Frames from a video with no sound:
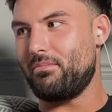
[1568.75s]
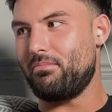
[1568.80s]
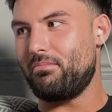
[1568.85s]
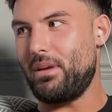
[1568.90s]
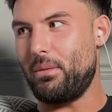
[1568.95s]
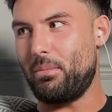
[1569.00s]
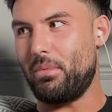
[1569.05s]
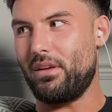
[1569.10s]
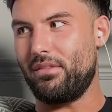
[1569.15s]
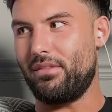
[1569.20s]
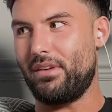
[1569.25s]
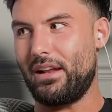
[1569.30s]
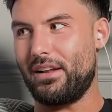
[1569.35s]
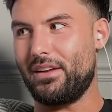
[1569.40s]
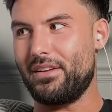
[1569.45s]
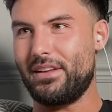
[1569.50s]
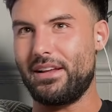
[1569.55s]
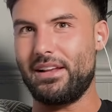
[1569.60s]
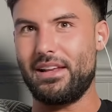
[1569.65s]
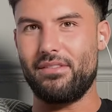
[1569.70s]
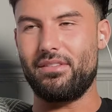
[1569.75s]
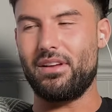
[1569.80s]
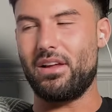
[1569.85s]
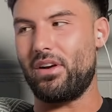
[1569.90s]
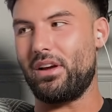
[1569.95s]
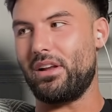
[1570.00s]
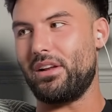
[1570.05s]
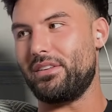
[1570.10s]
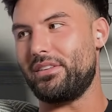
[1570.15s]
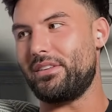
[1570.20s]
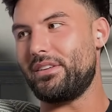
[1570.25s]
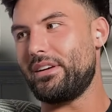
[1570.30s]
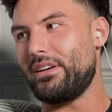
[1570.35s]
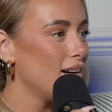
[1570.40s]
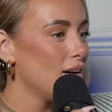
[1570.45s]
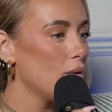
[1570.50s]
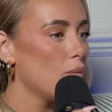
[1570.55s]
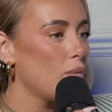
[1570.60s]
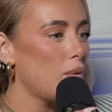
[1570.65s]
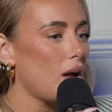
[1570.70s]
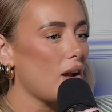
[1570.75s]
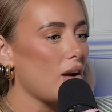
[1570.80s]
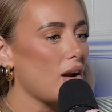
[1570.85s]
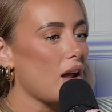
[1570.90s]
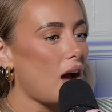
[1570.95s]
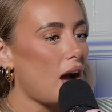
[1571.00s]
People of Ireland, they love Love Island. Well,